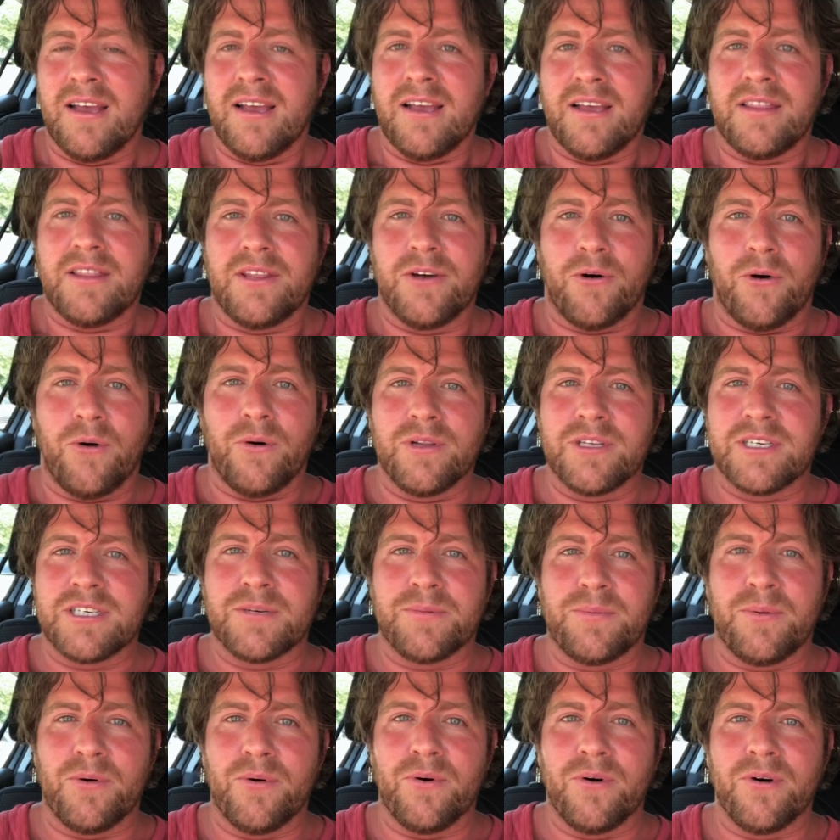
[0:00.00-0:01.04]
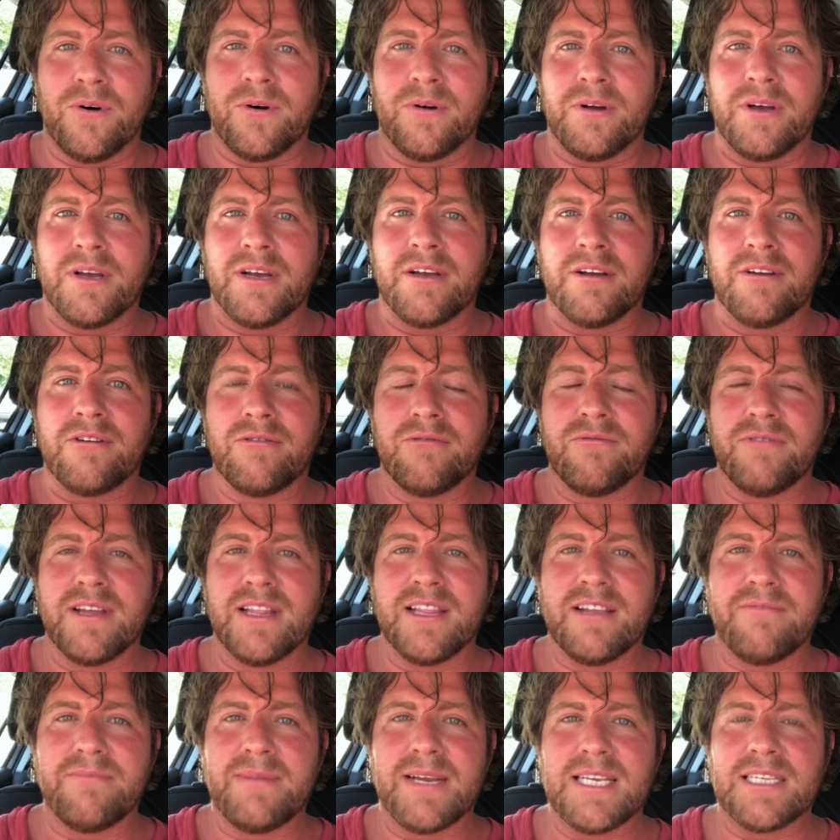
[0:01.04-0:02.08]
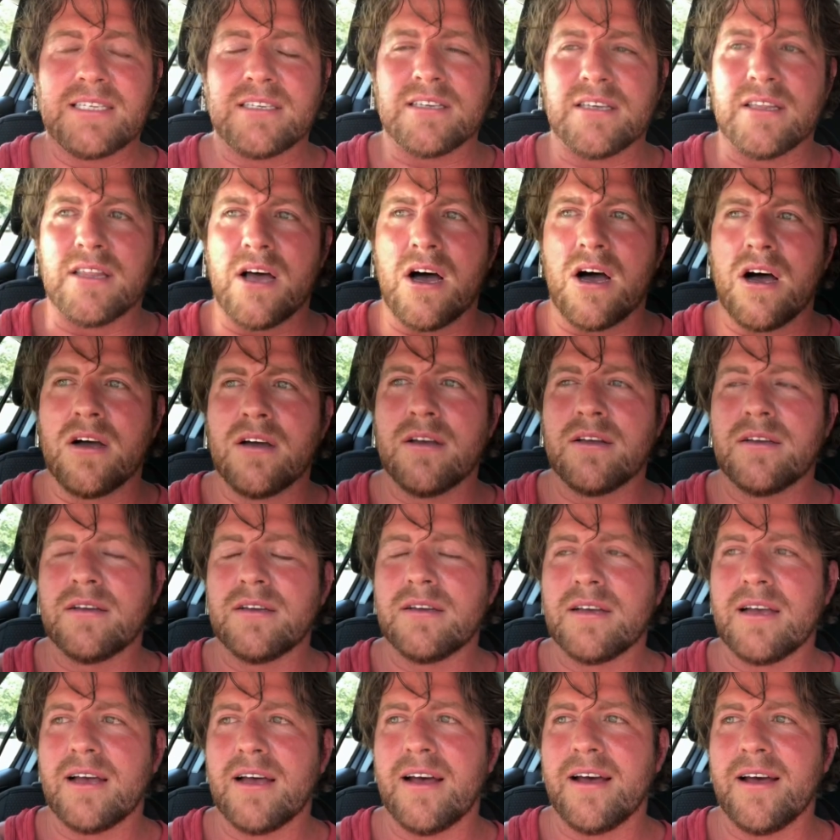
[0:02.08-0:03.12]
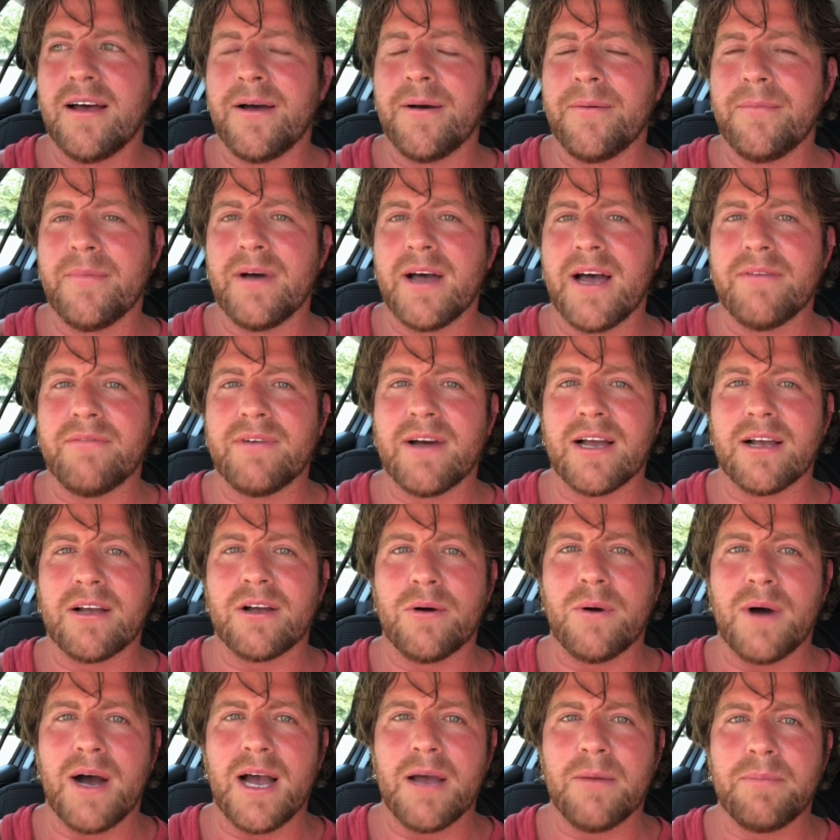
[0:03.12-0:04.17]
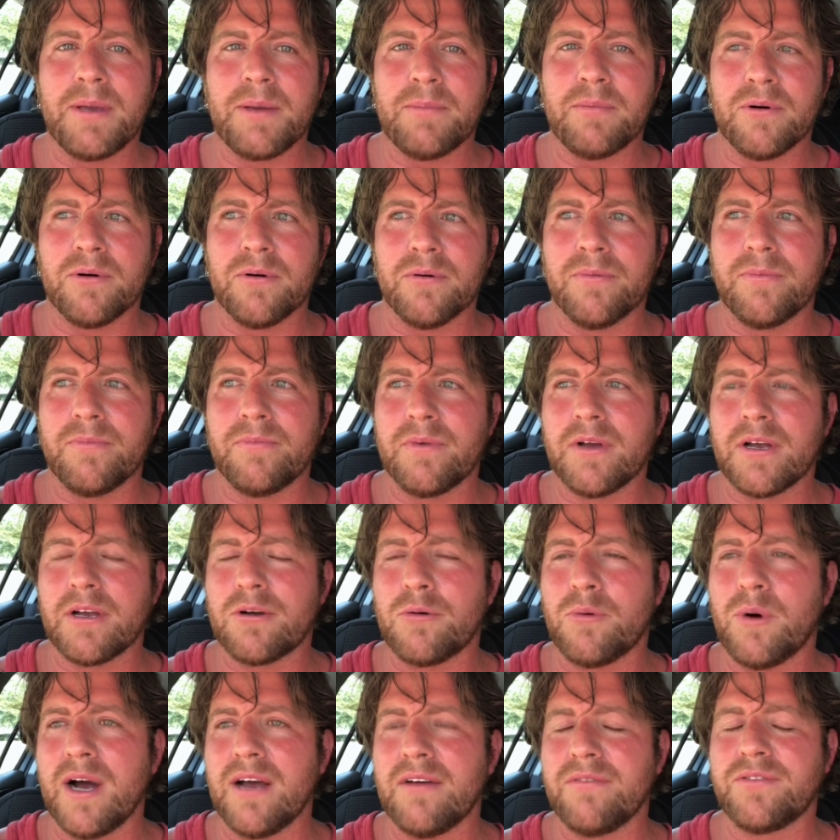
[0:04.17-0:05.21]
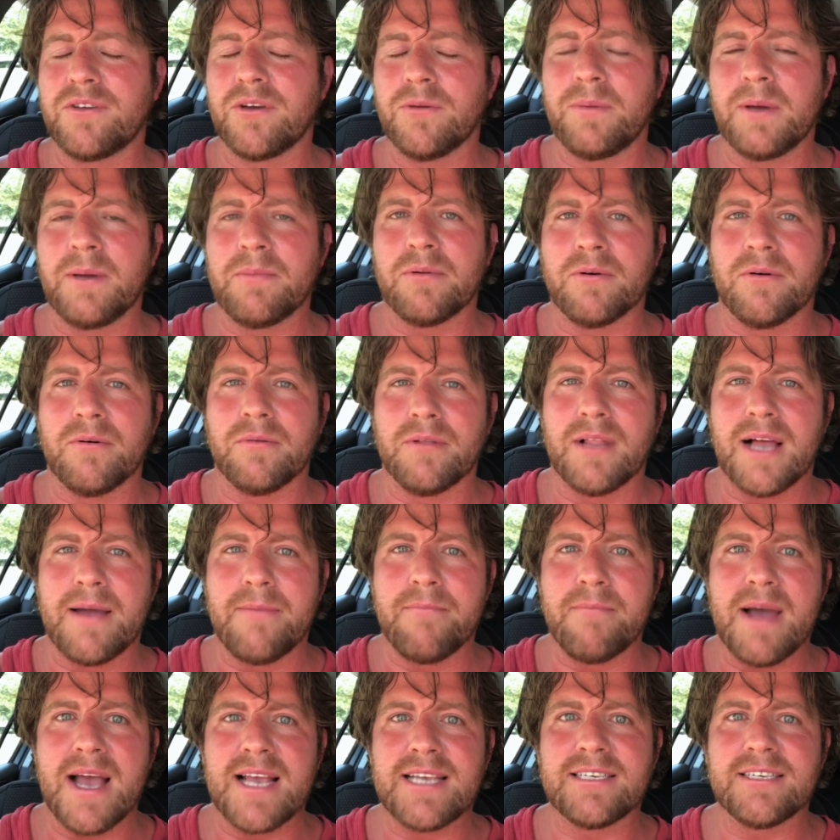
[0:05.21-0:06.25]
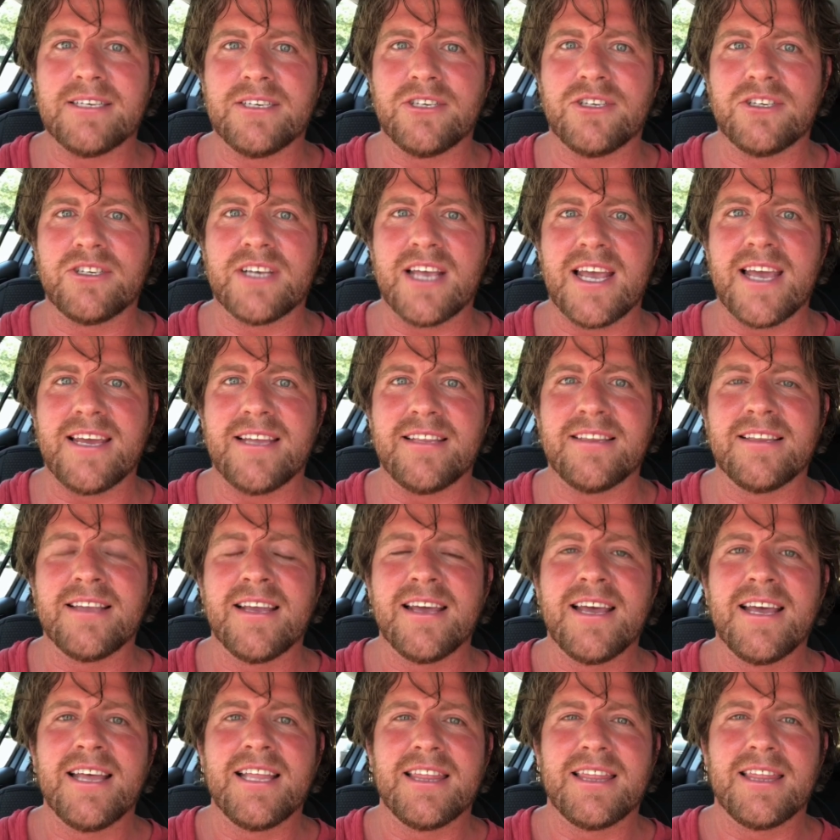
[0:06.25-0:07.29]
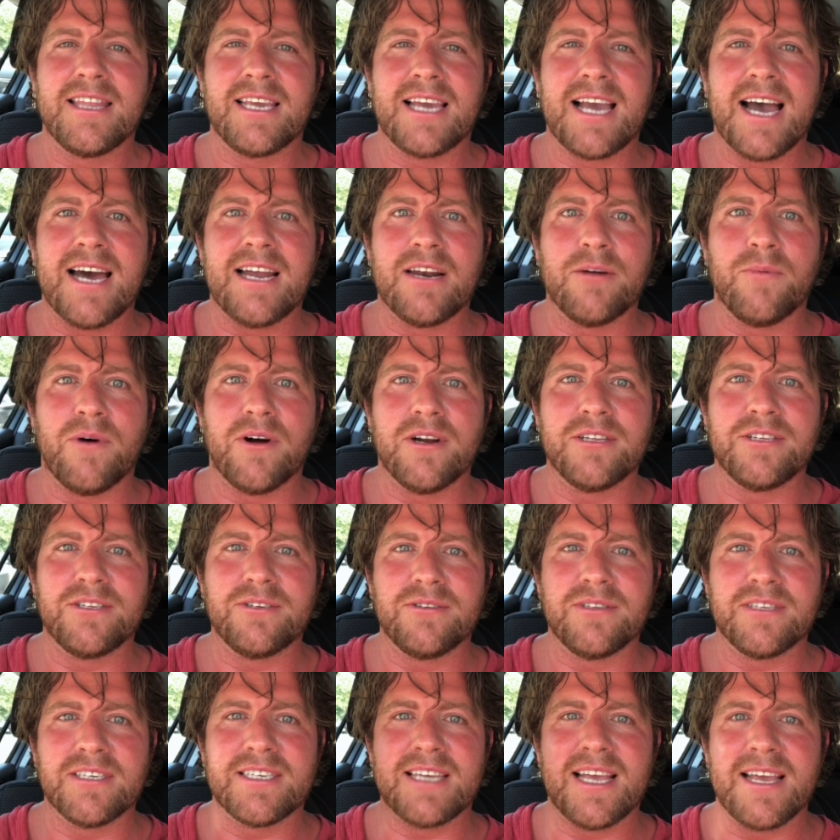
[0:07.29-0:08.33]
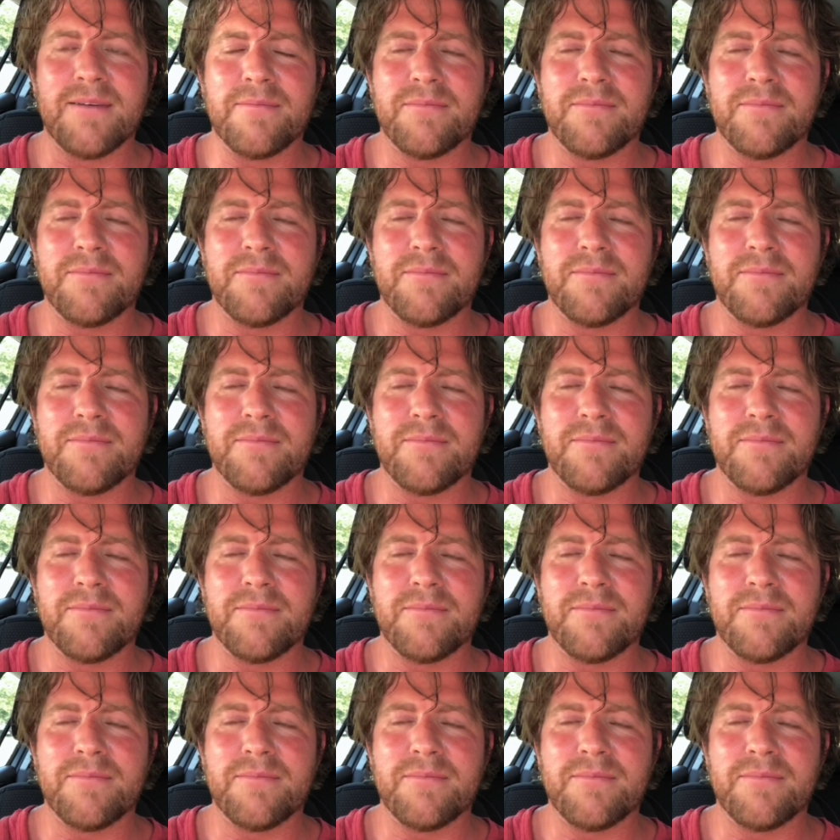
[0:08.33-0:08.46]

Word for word: the, all the support really means a lot. Um, I've had quite a people, quite a few people like message saying they kind of want to do the same